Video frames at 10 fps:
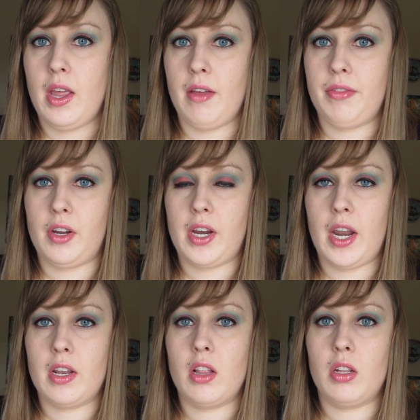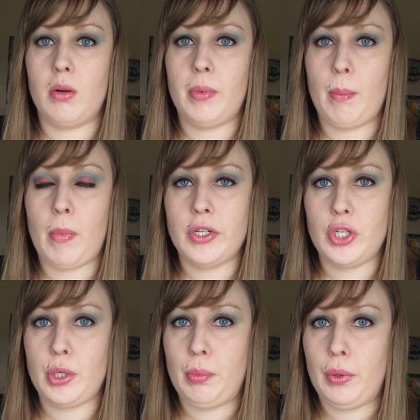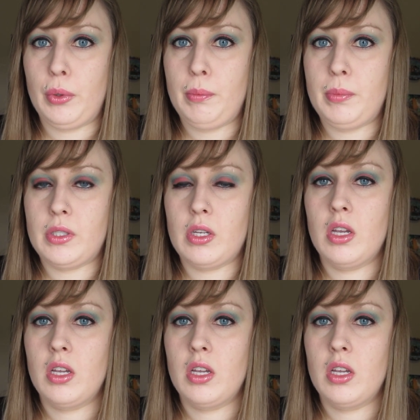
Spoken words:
If they're getting a little bit mushy poops